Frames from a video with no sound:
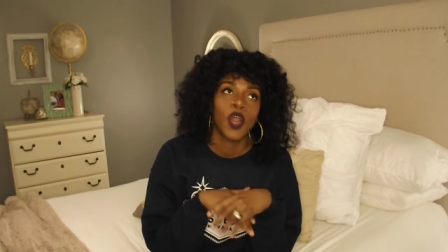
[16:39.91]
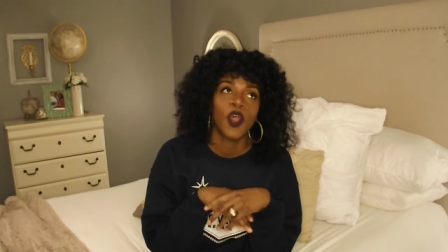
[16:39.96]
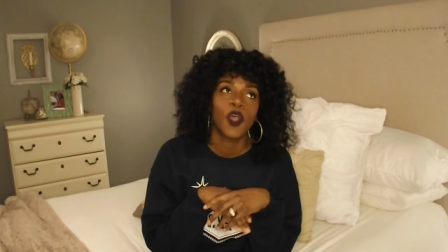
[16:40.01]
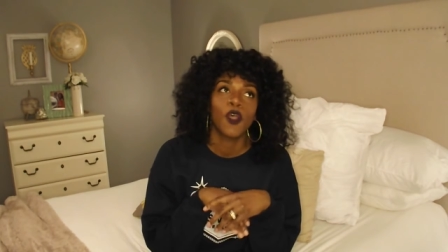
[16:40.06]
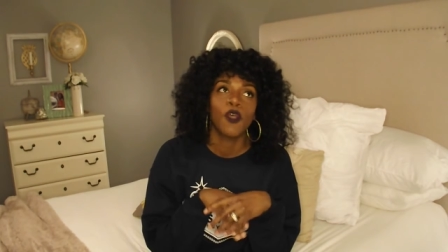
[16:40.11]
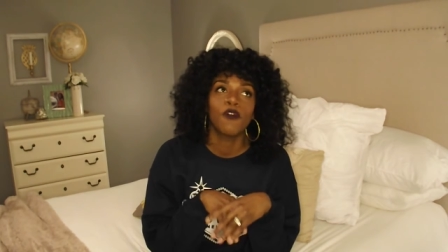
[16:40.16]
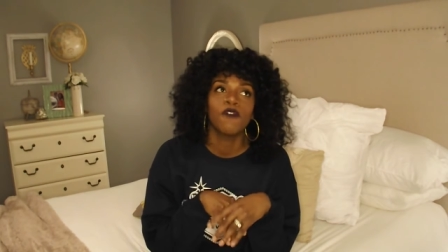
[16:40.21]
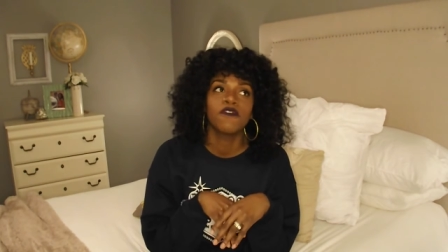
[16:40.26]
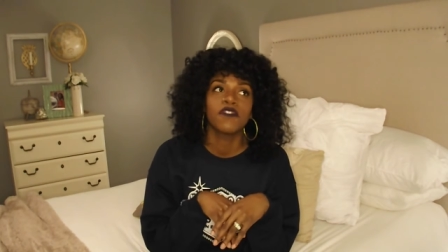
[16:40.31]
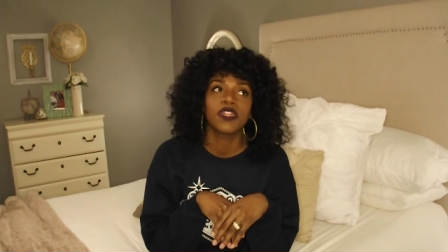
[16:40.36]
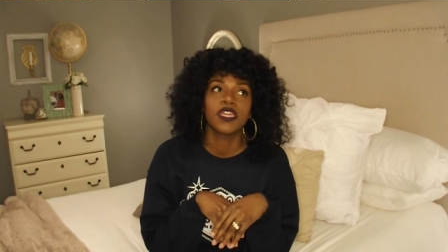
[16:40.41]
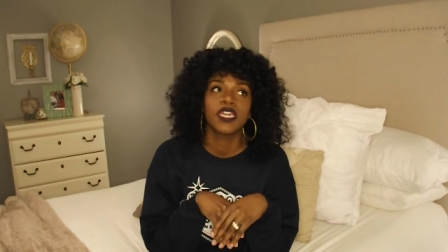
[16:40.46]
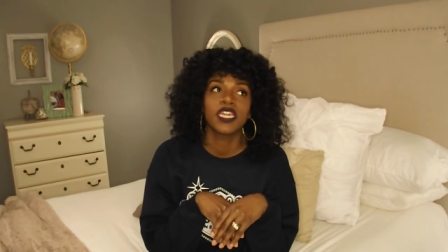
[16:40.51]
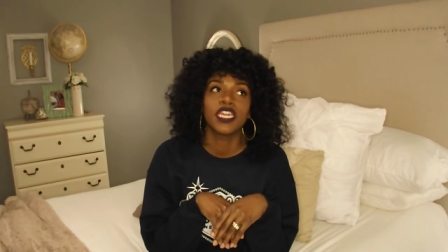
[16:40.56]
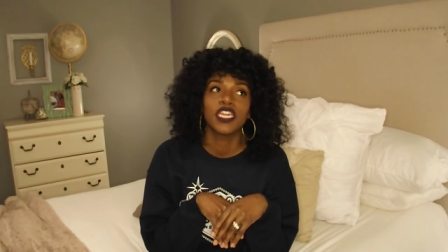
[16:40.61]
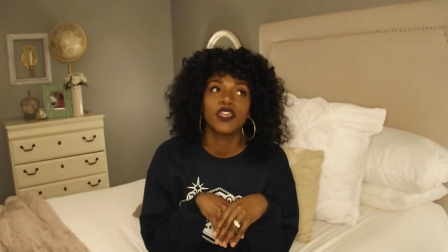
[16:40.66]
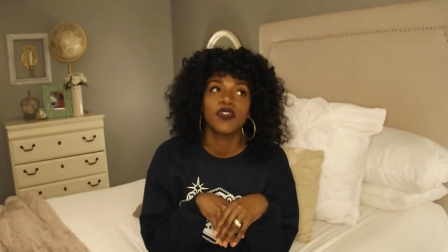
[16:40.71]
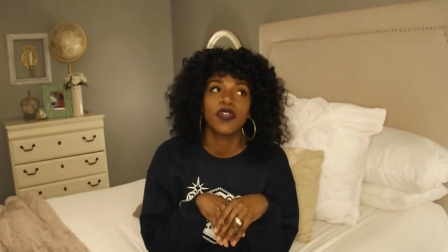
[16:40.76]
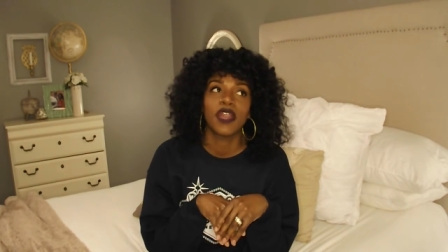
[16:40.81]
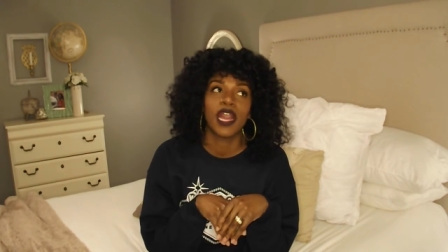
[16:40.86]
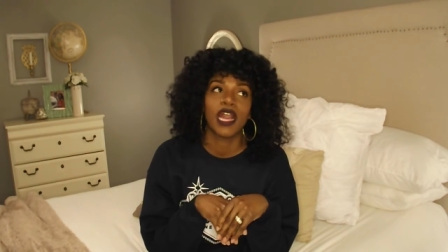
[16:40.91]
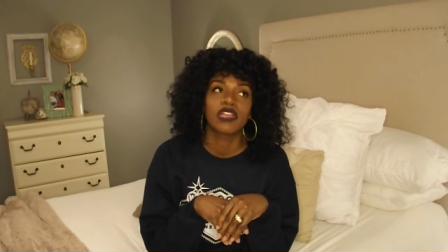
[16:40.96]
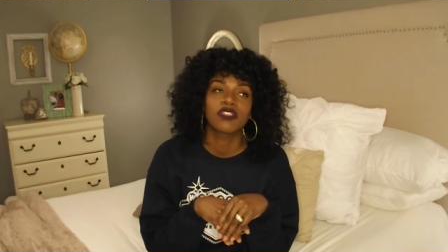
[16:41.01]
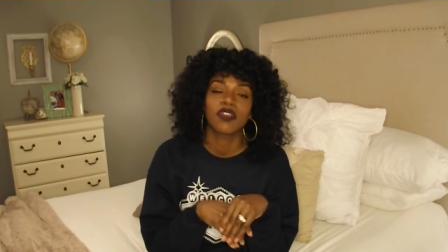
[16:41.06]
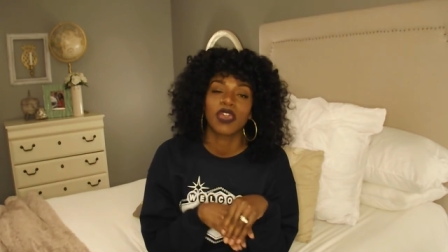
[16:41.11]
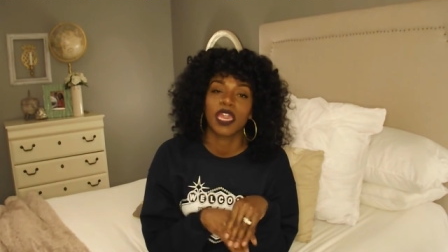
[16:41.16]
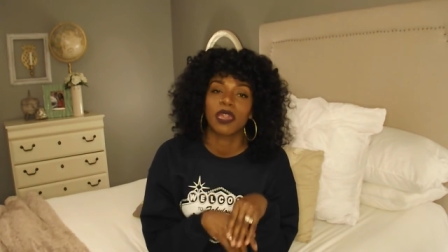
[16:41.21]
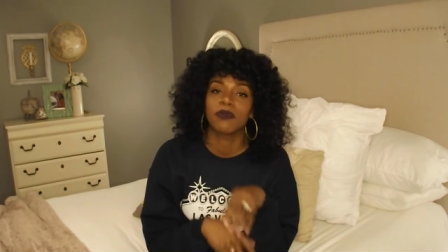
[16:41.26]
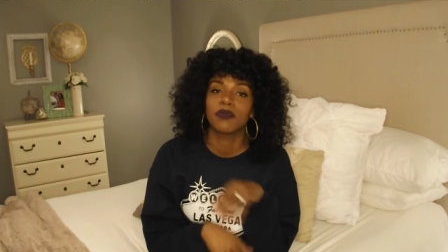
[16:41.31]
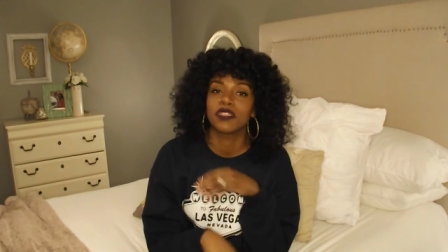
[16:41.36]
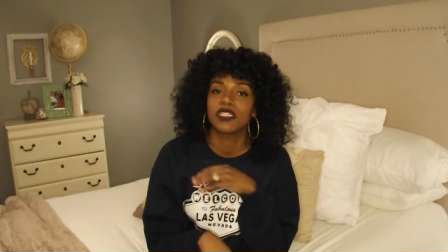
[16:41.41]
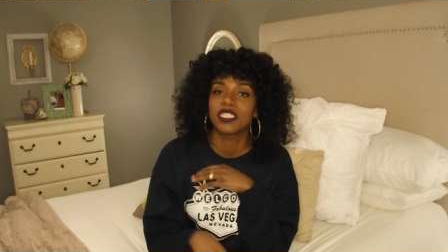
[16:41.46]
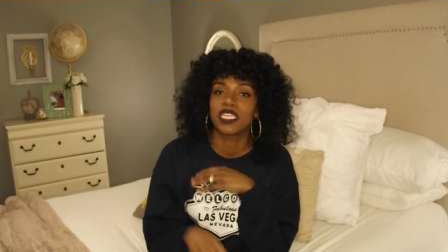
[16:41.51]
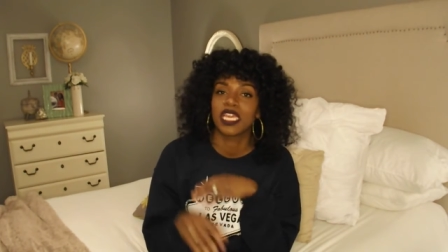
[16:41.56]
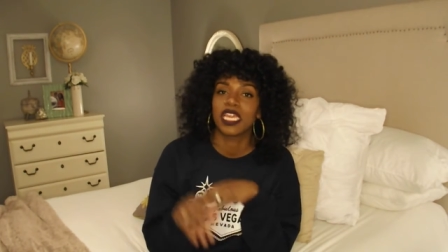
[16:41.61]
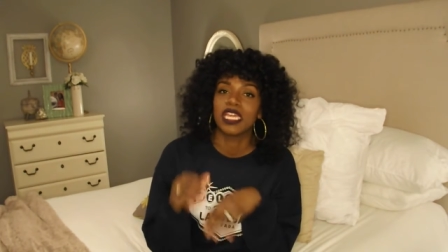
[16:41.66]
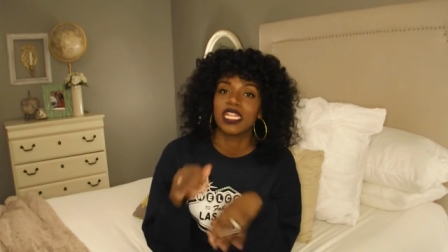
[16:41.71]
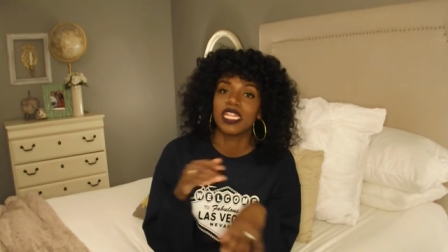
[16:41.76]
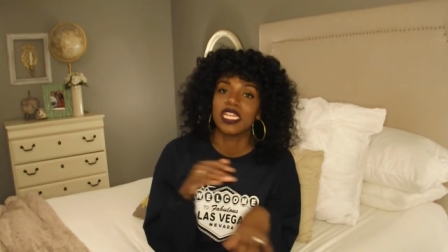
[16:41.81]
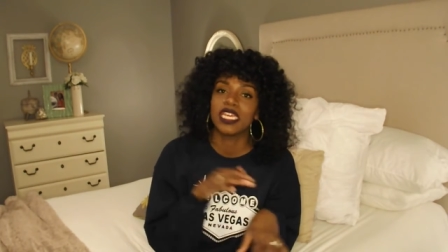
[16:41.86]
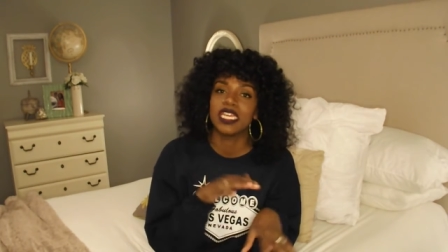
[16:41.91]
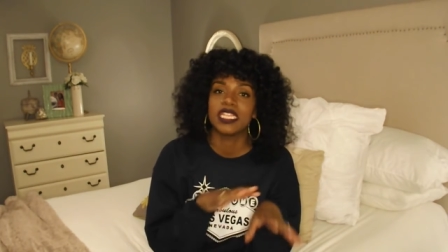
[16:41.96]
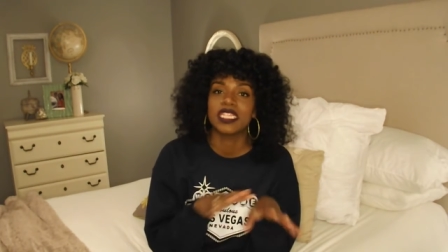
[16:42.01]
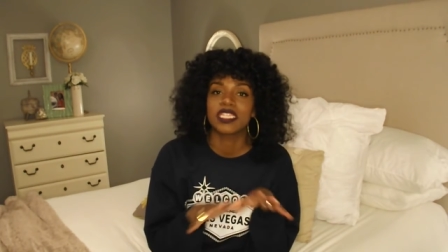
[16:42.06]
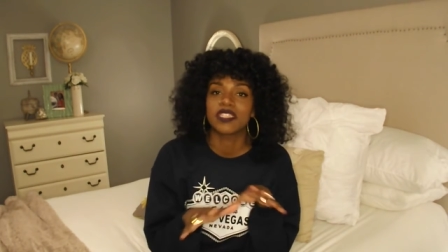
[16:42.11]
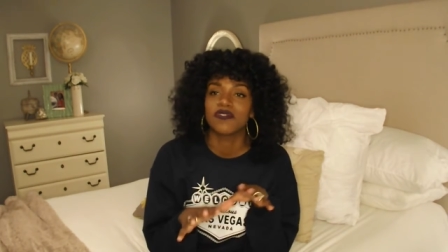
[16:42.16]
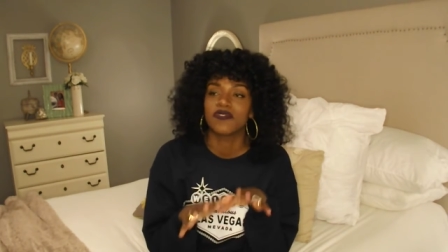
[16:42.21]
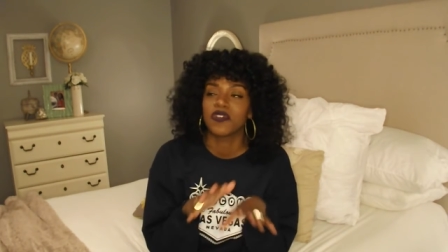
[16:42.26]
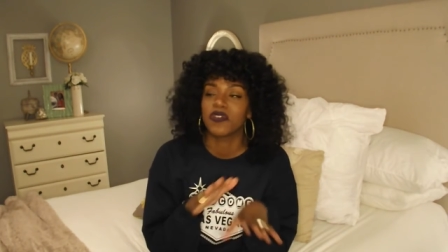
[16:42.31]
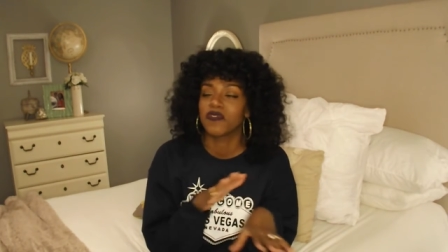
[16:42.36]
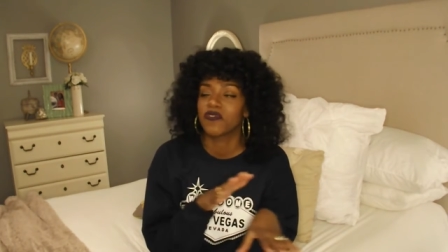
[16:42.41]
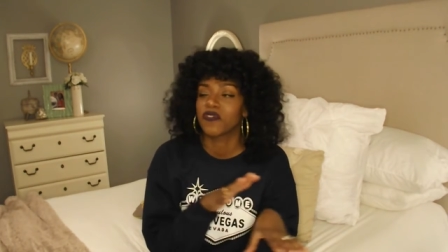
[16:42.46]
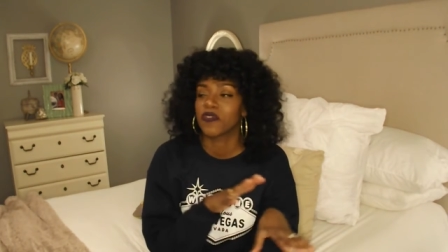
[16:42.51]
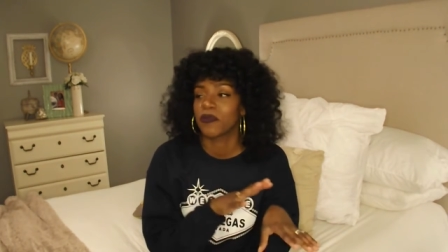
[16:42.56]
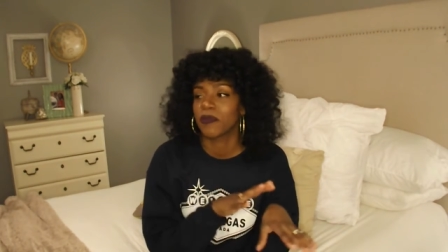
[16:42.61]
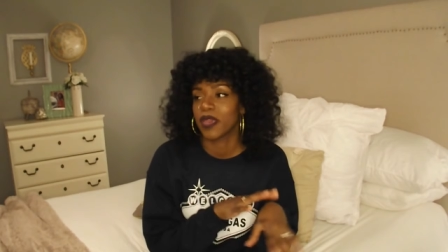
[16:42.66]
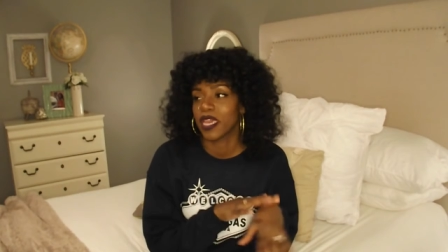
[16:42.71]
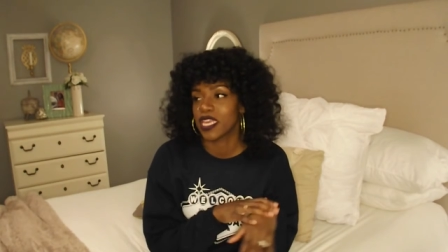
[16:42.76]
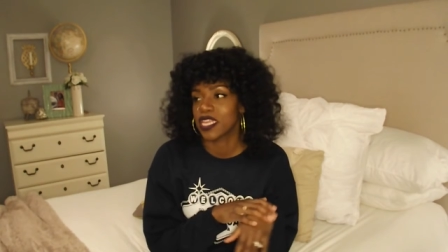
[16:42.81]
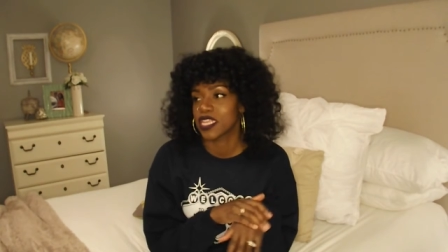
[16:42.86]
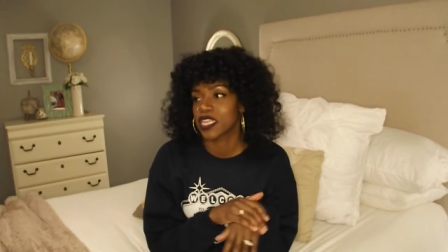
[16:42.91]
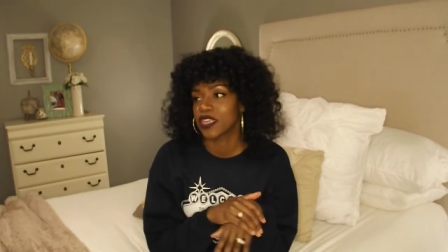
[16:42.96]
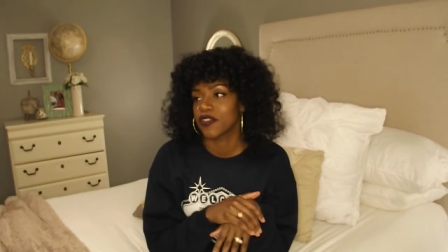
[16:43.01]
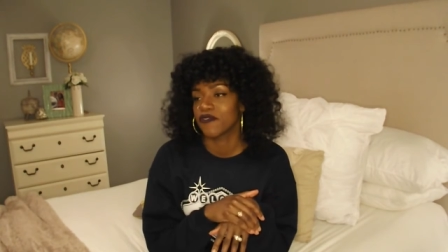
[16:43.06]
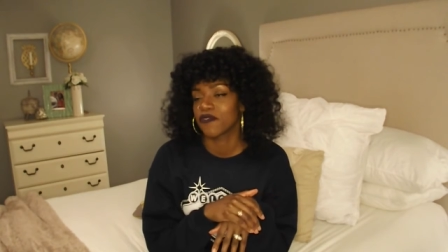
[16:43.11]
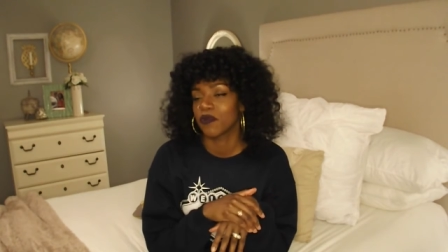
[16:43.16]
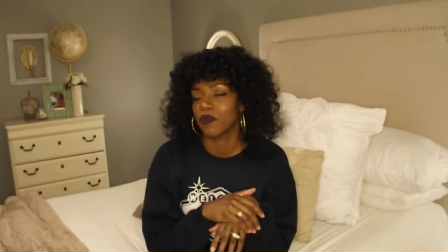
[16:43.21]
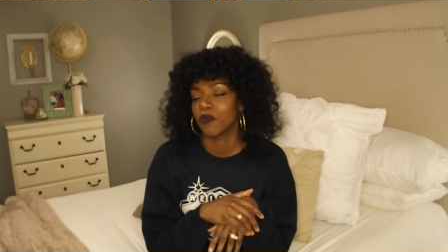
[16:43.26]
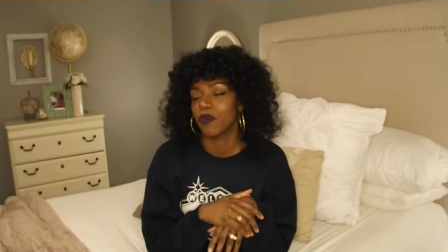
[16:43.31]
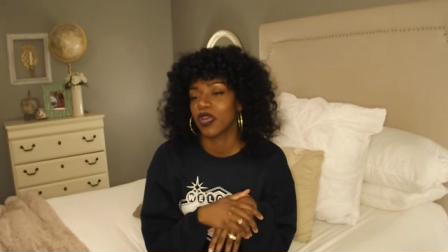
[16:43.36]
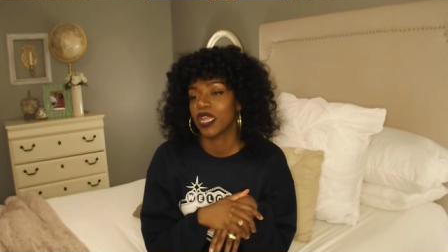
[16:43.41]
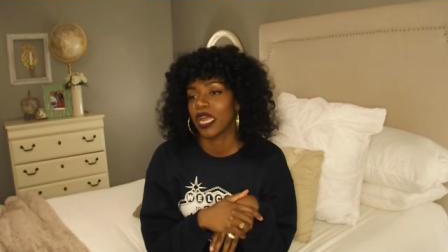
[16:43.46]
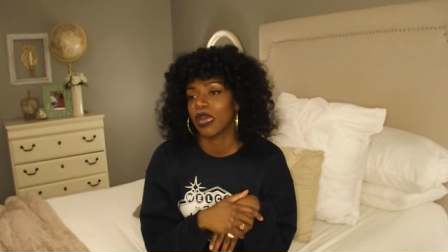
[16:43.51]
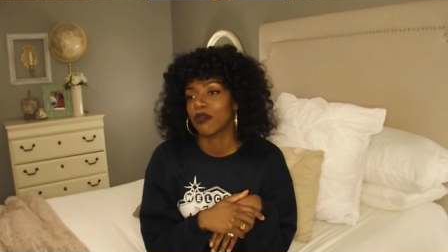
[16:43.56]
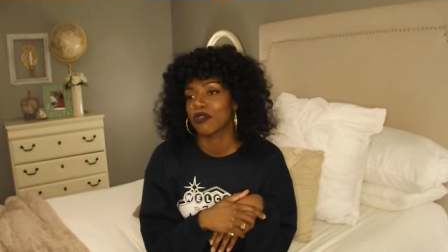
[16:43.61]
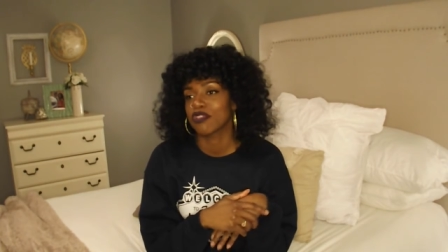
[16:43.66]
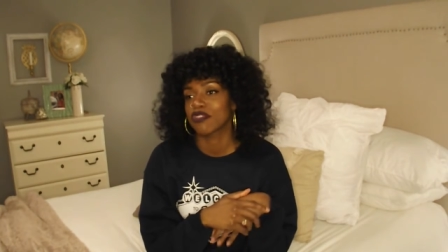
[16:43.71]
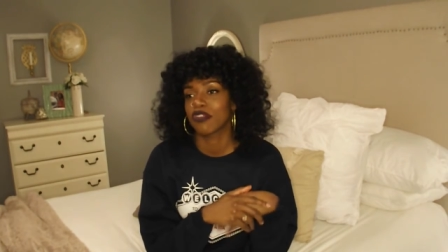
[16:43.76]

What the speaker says: Hopefully you guys are able to glean some information from what I was